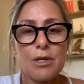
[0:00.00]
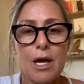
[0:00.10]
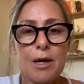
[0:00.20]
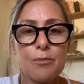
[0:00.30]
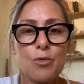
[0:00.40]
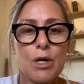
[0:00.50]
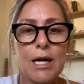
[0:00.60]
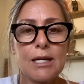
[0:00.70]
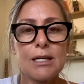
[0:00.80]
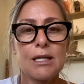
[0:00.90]
We're
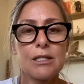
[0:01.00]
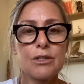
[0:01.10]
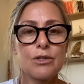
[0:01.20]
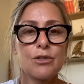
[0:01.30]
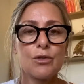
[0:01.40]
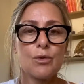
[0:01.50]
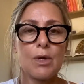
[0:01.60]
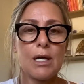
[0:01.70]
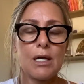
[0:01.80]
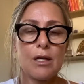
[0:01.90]
heading into
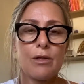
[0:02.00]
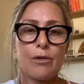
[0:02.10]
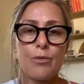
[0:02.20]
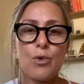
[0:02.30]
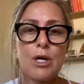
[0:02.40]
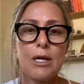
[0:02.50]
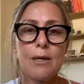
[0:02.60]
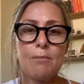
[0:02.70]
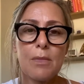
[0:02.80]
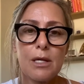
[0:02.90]
a
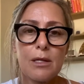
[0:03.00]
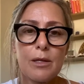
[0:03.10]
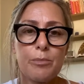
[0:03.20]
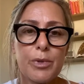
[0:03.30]
3-month